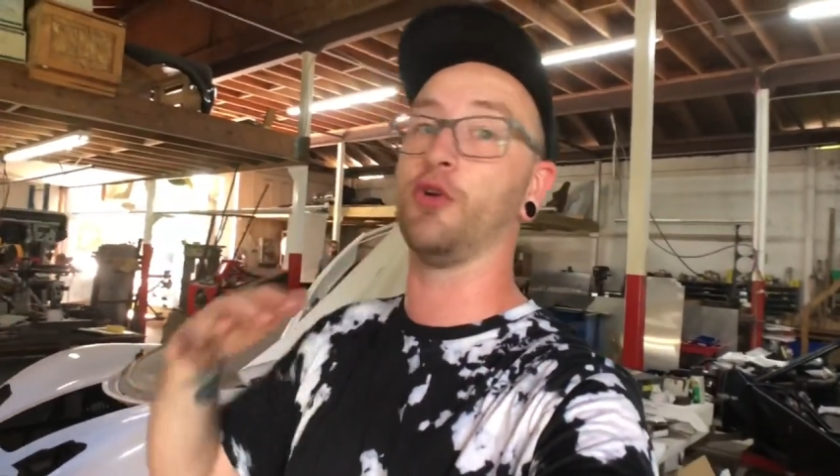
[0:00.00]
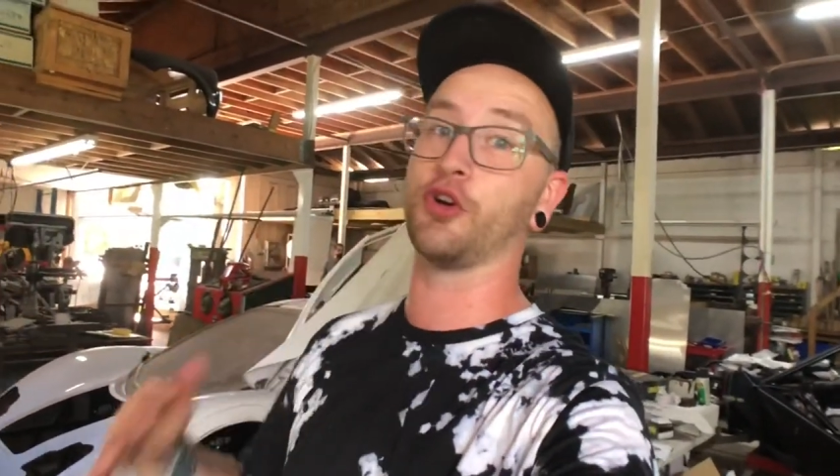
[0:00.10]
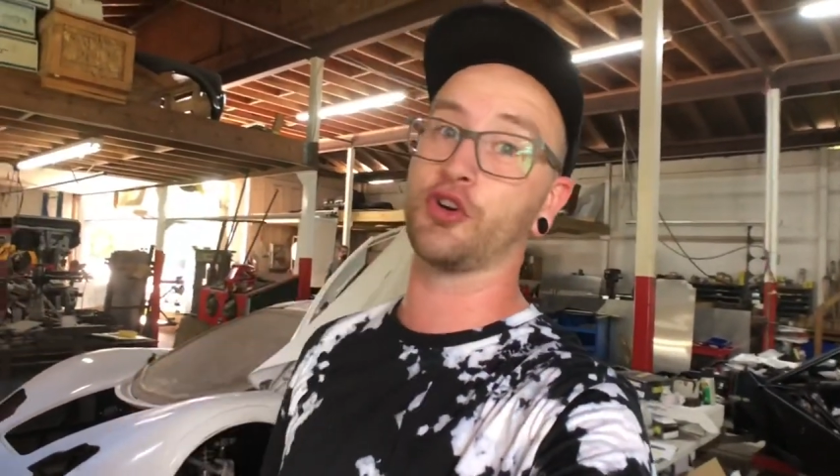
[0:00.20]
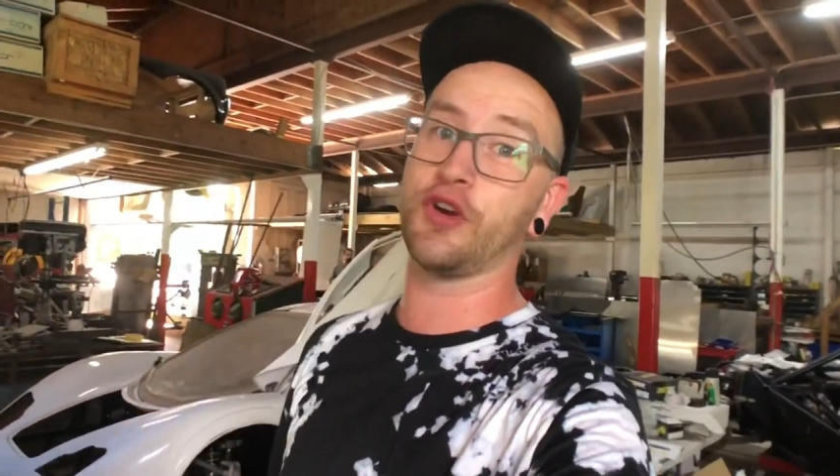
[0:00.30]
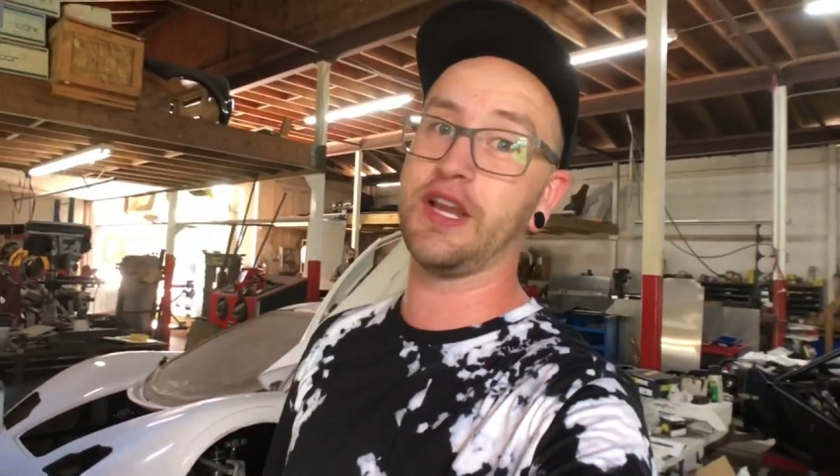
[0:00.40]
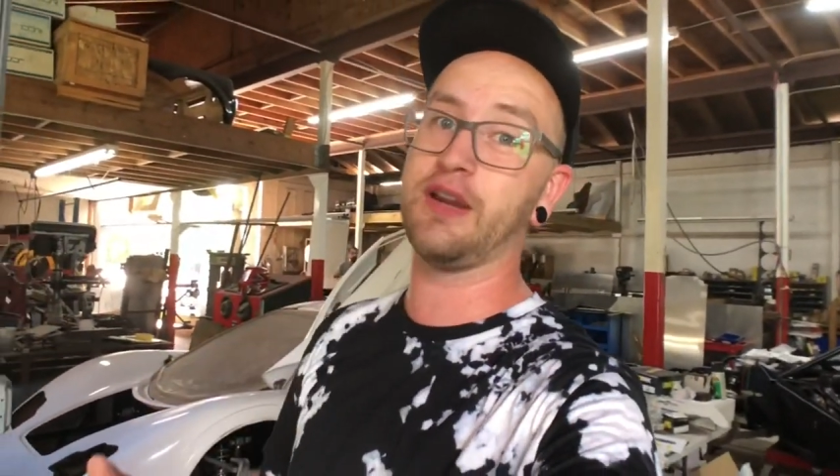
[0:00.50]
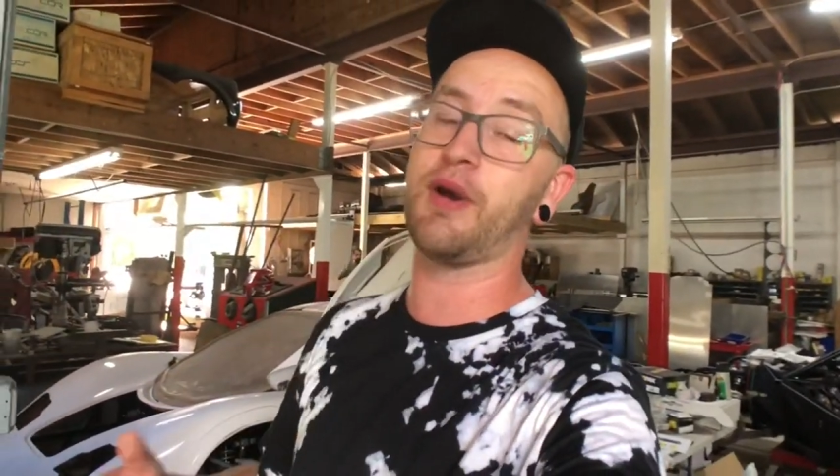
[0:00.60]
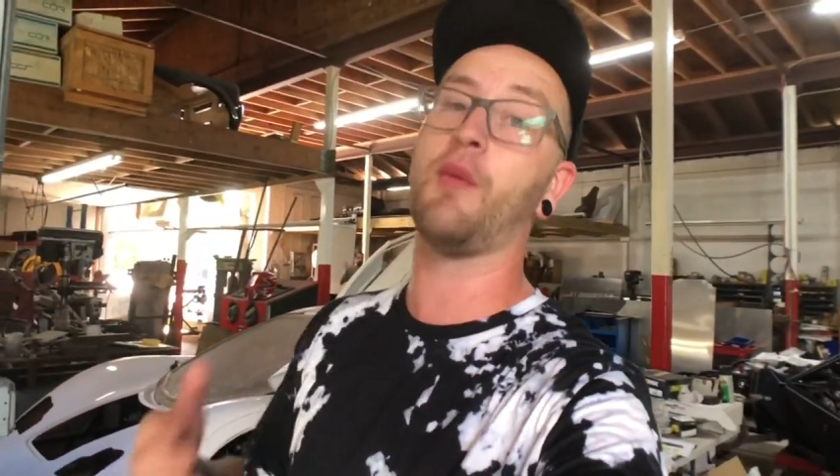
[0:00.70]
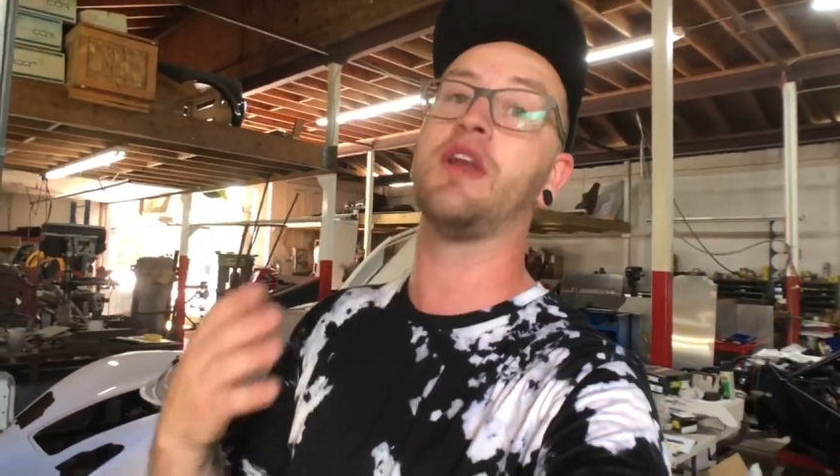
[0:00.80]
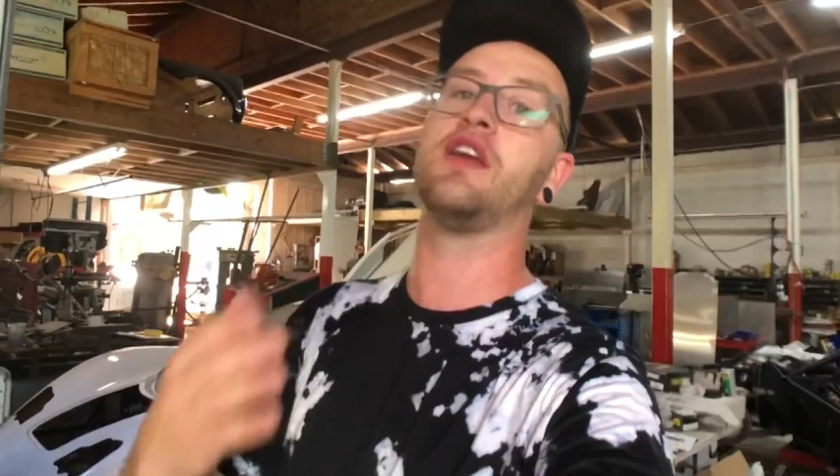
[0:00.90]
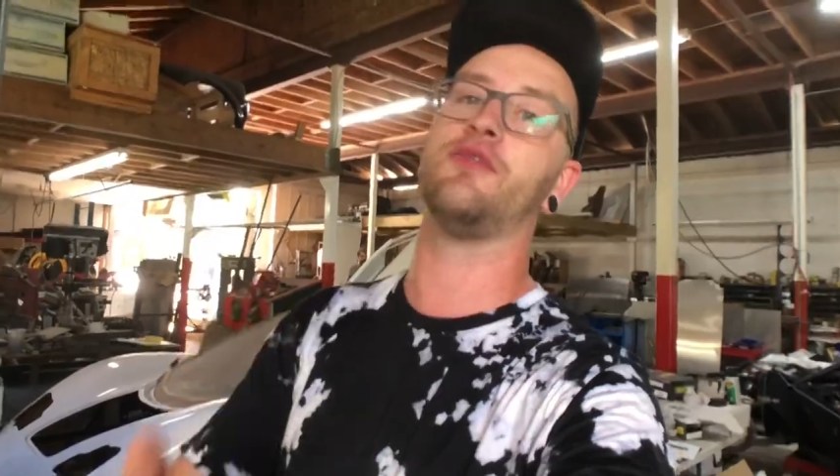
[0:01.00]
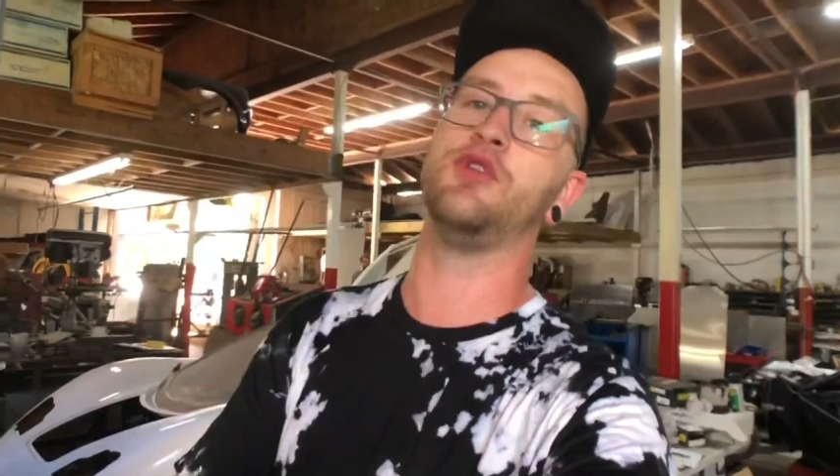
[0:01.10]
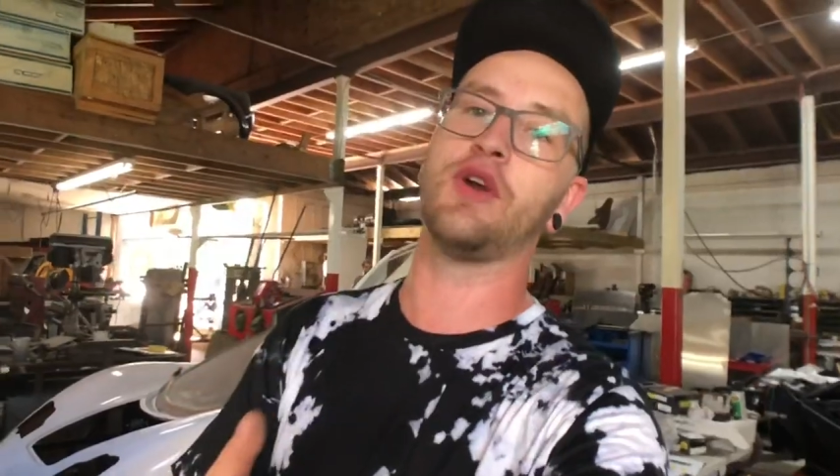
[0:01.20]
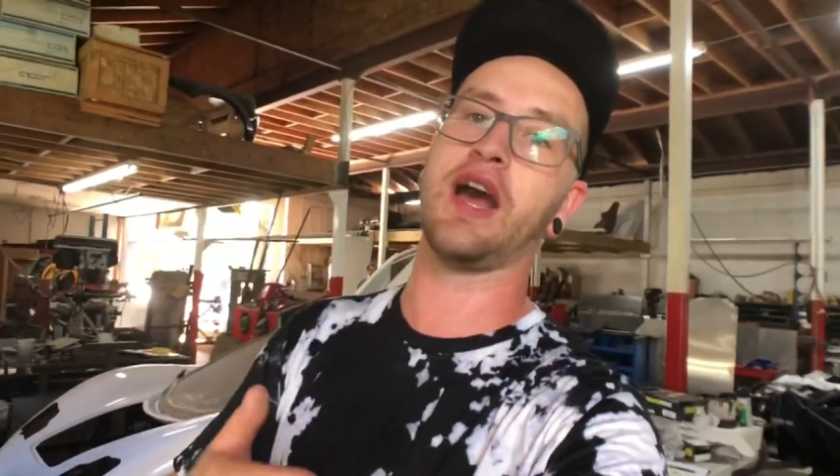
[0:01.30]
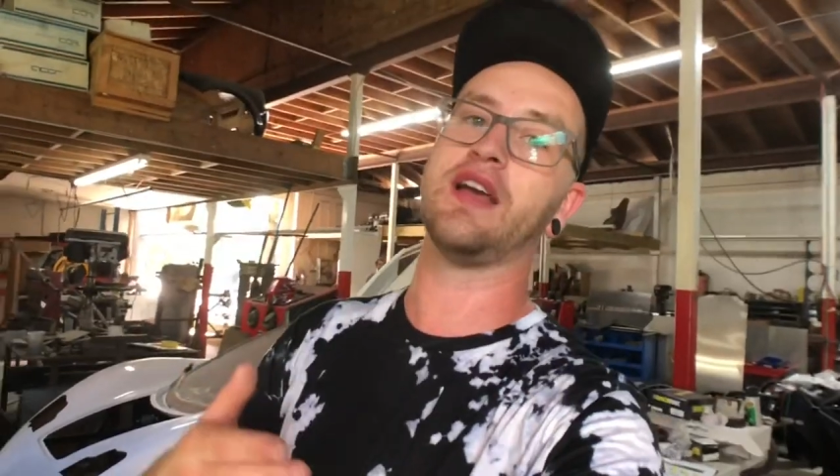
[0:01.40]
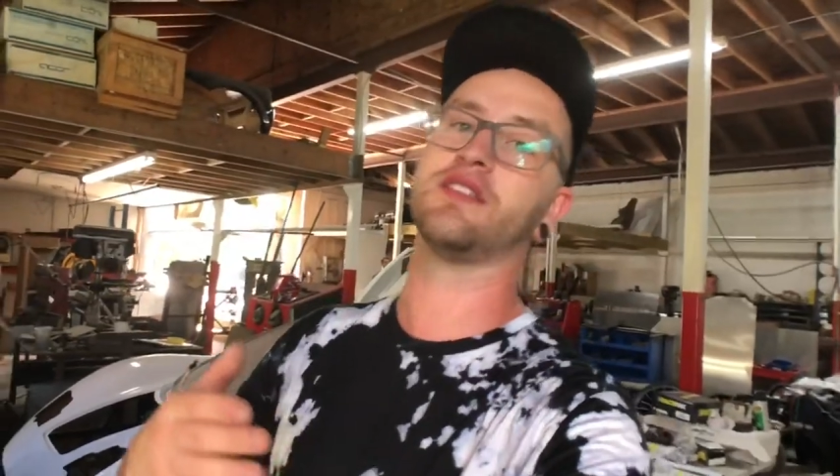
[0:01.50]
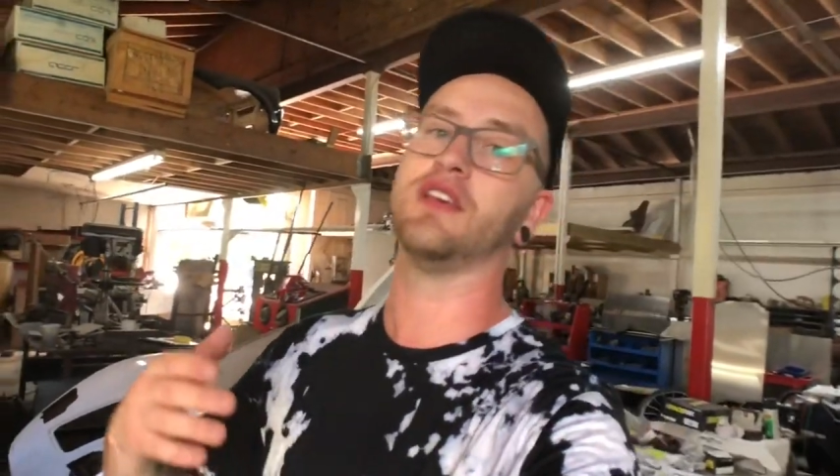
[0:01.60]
or green, but I wanna hear from you guys.